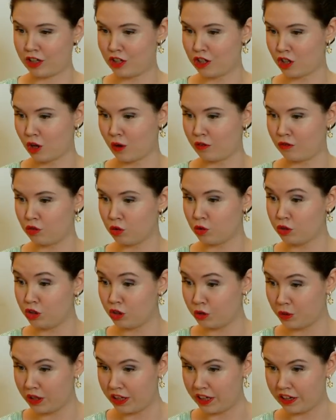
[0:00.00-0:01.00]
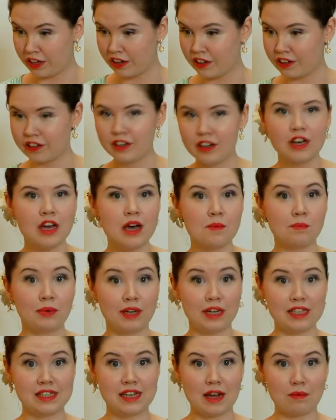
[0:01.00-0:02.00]
So if you're new here,
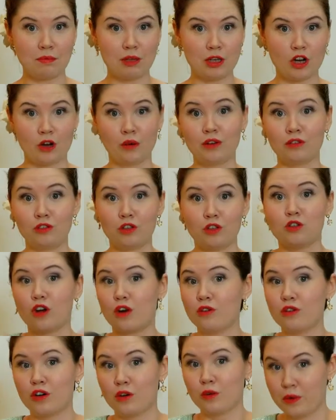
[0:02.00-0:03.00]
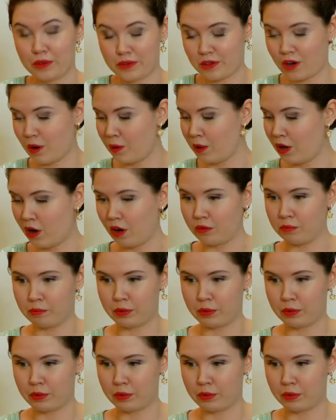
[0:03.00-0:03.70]
please let me know if you don't know what's going on.